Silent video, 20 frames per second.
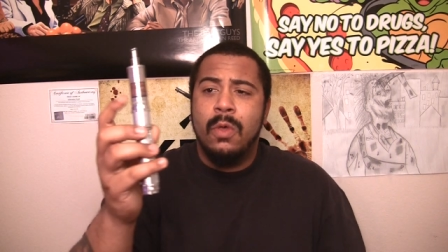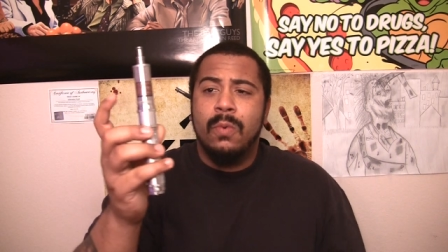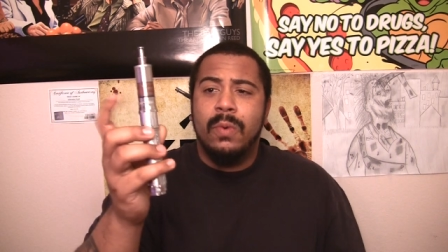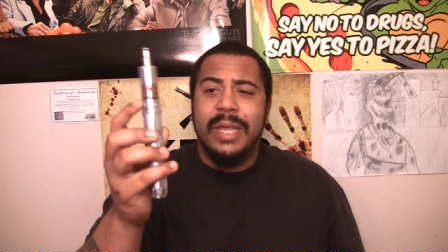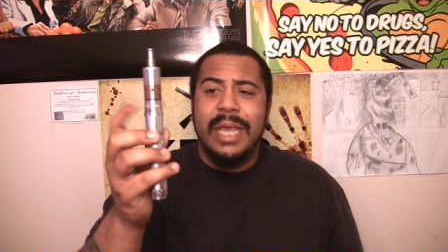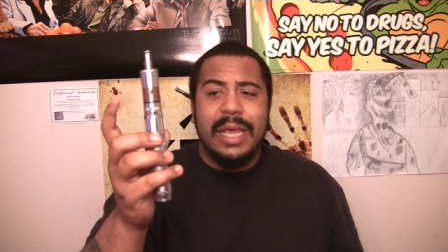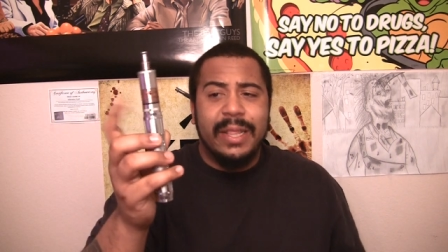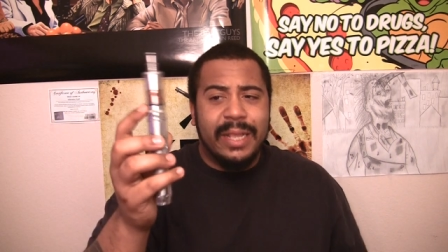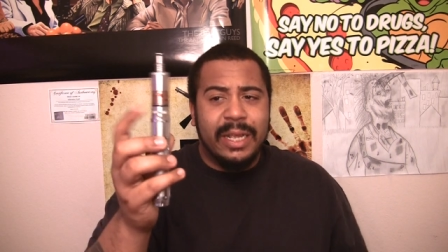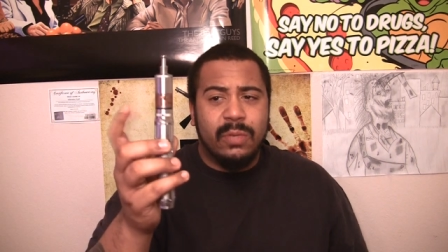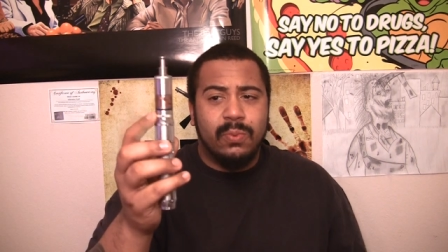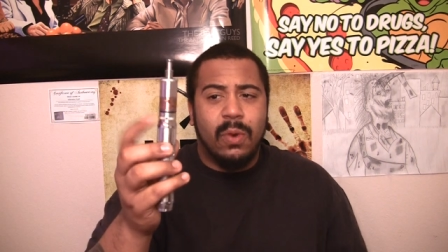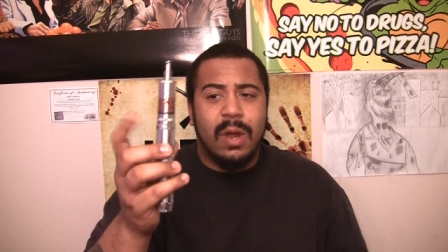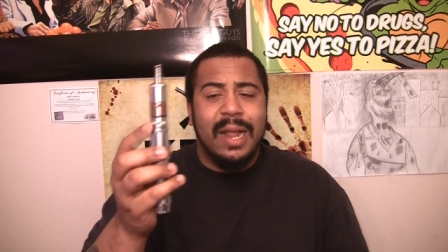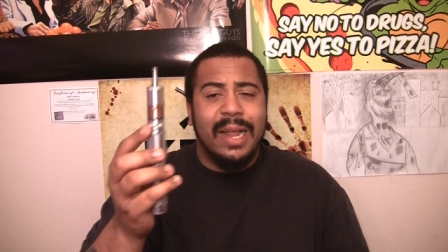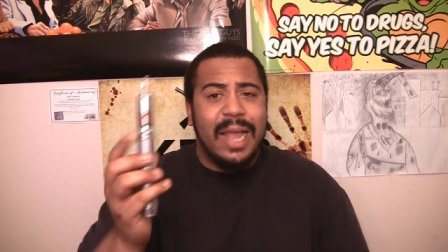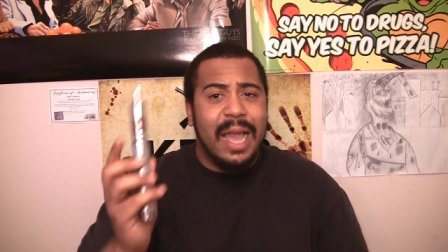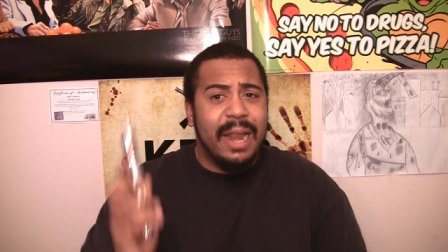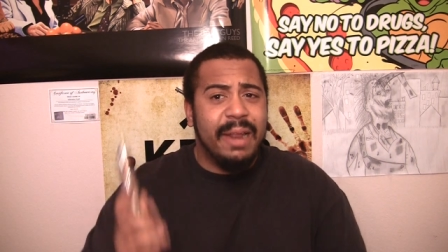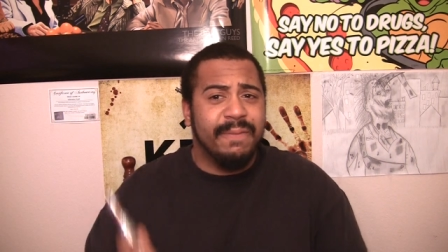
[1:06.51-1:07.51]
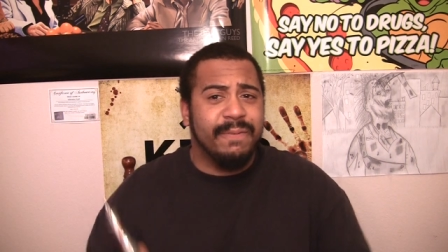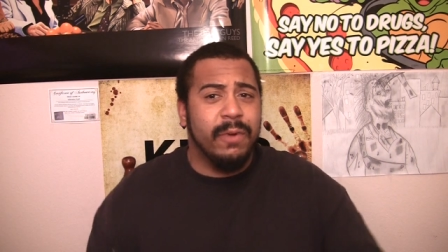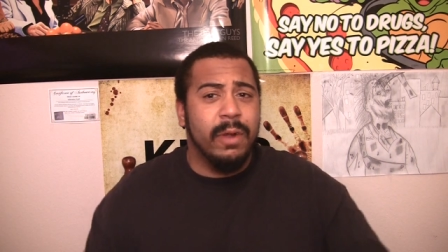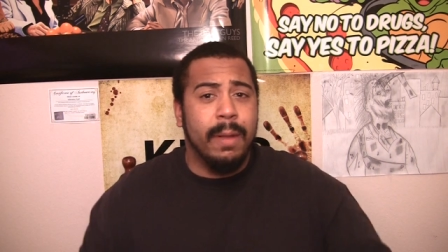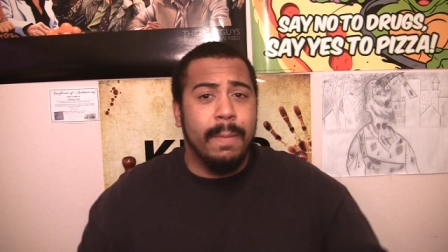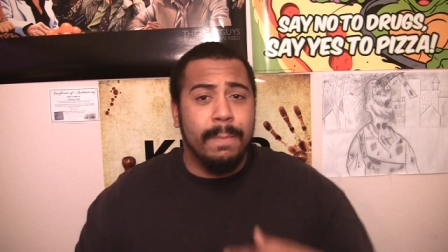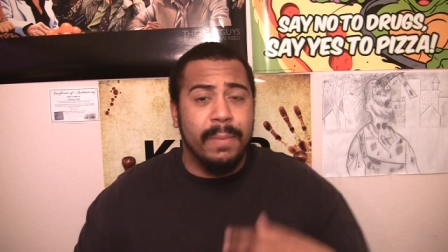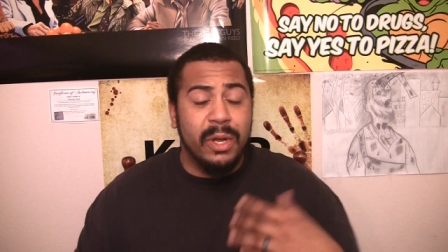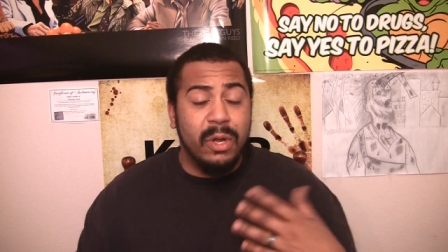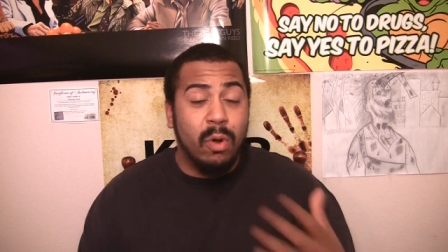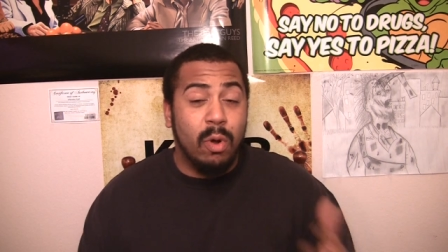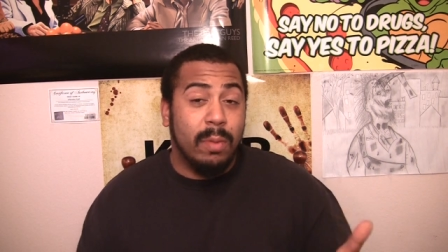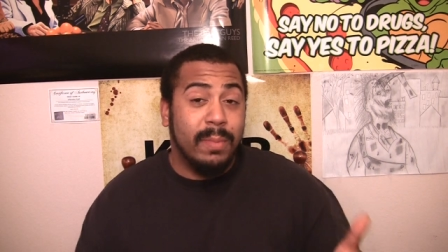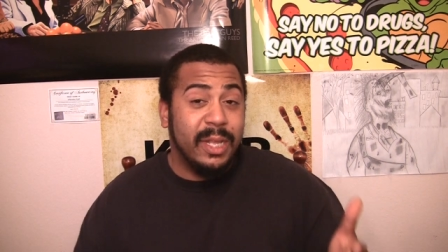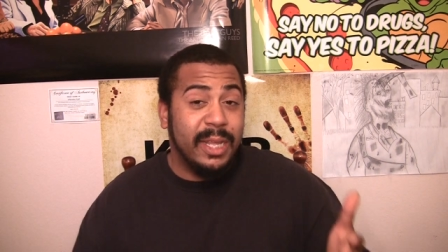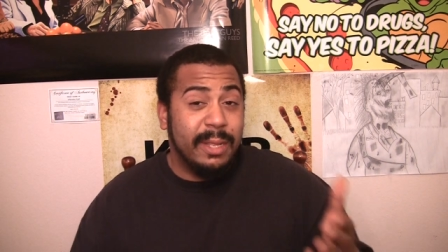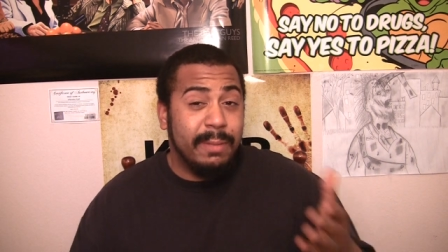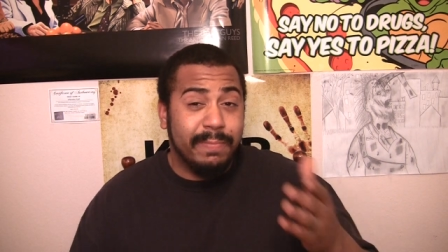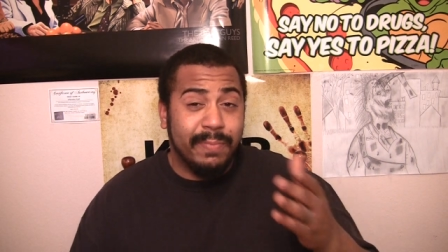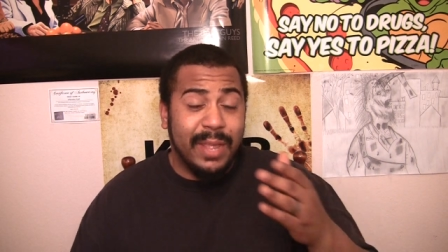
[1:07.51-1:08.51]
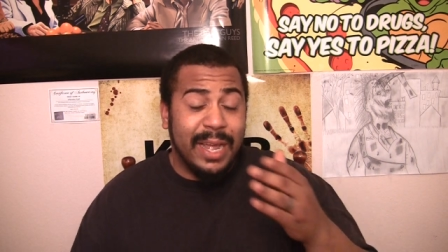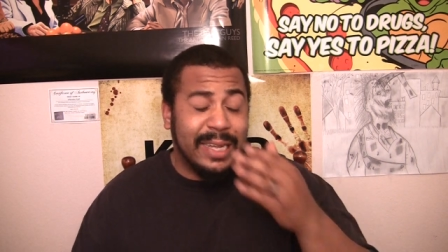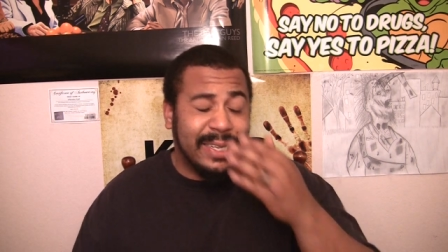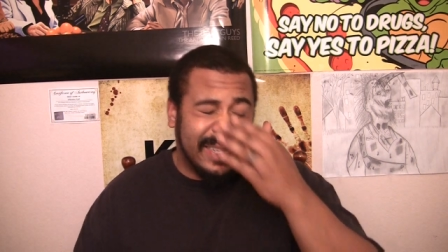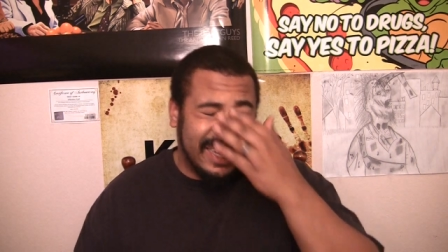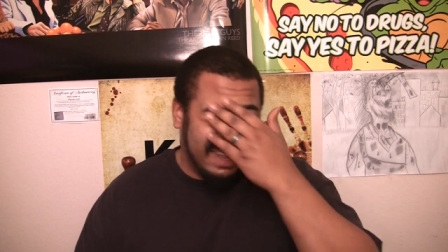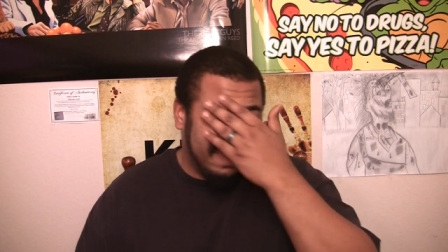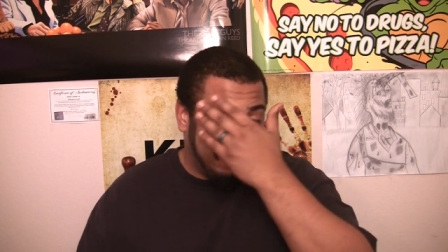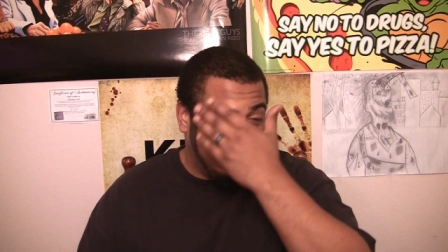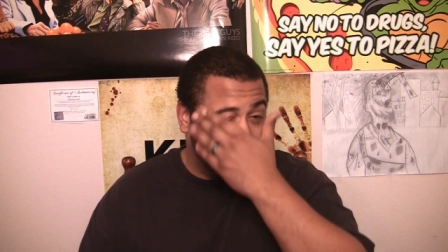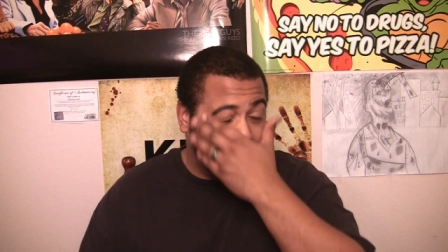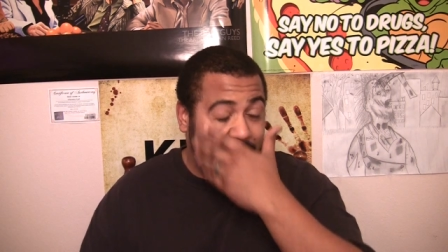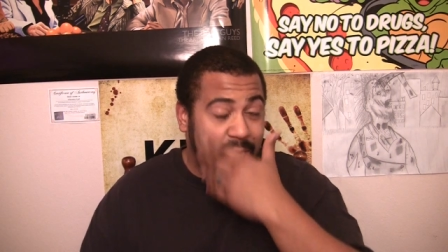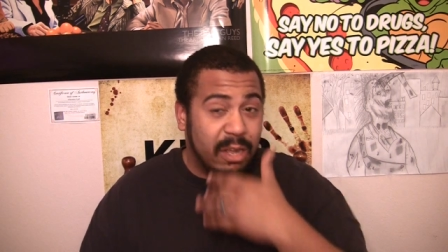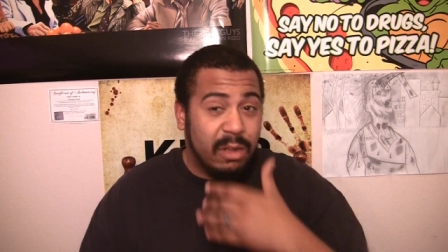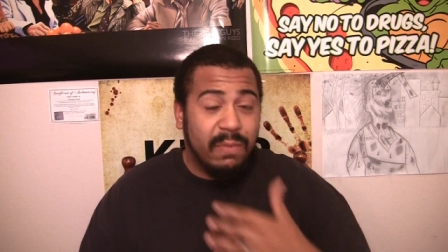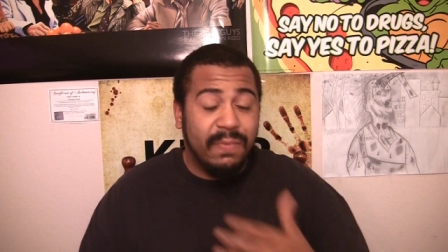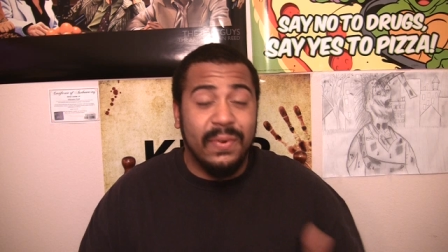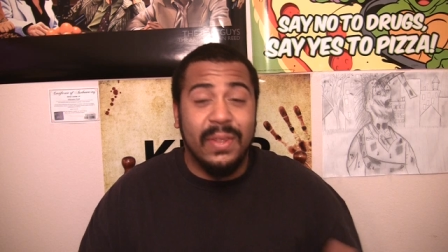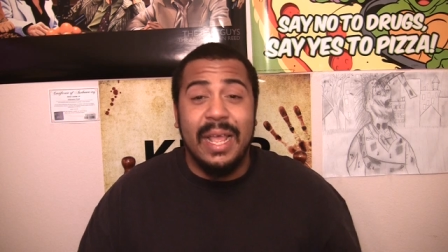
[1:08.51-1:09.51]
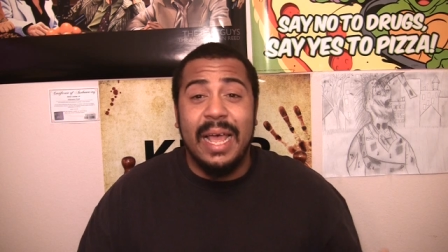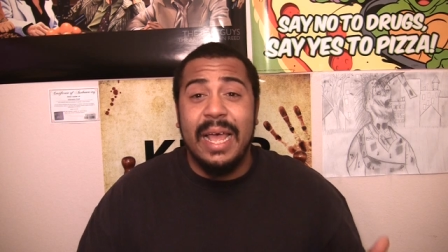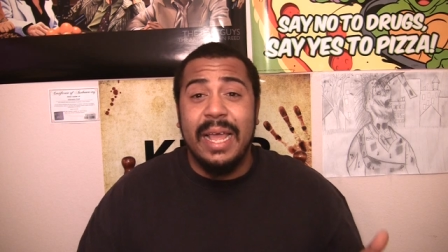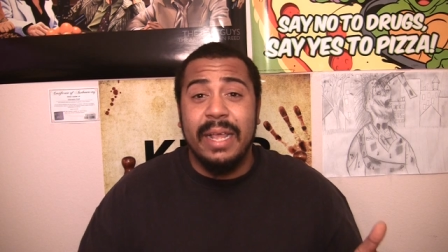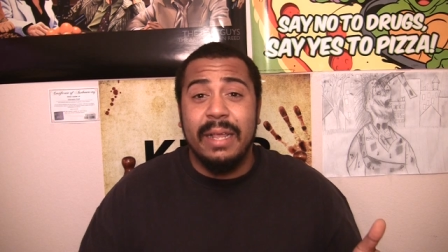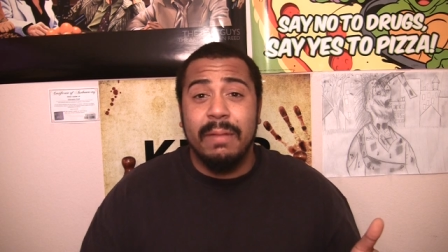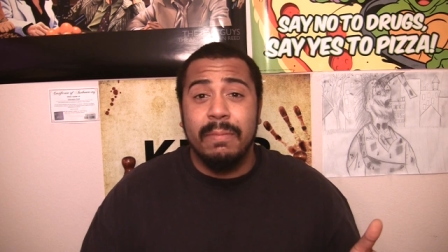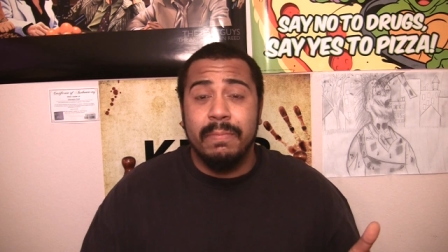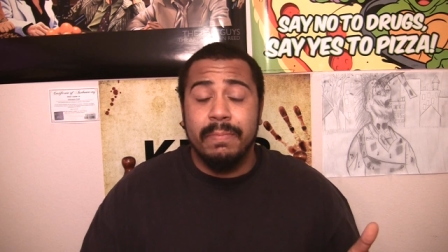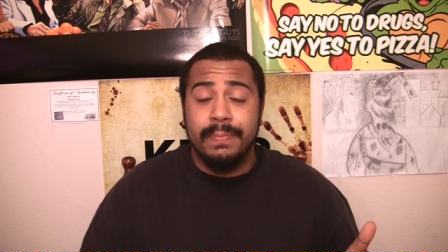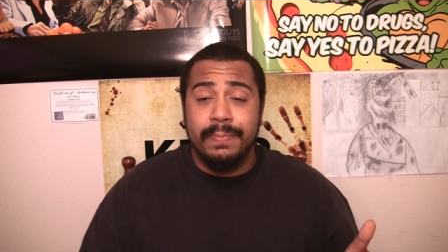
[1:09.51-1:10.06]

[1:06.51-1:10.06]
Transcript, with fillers: Well yeah, that's where I got it from, but normally I see it for sale for like